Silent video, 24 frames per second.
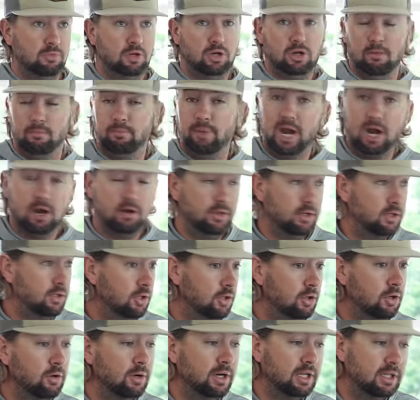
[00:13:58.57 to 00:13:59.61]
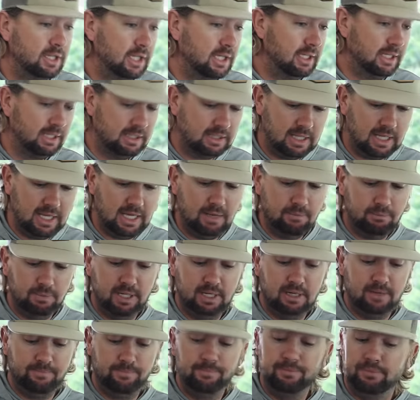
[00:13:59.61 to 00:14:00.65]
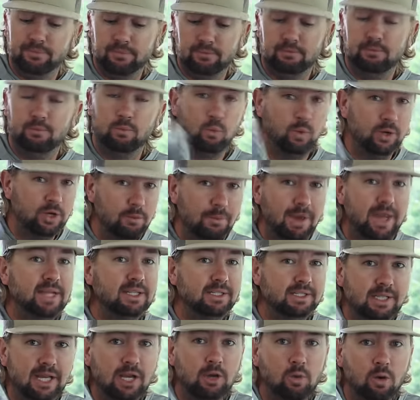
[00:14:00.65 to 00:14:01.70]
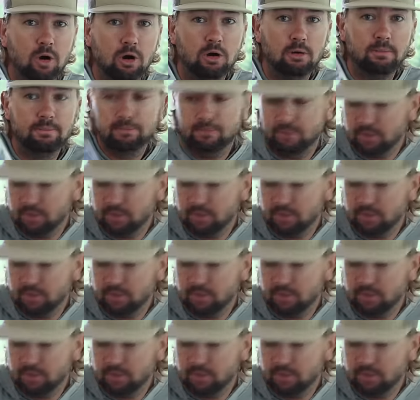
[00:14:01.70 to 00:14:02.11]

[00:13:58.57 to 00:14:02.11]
compare the two or anything like that. But when you make a stick worm,